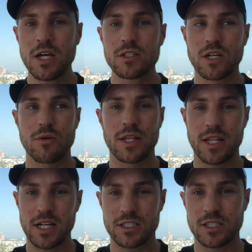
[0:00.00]
So in
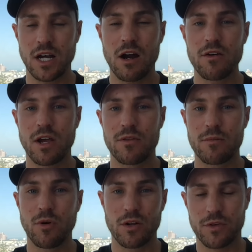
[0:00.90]
that scenario,
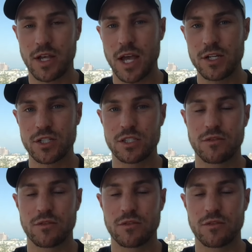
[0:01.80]
the modifications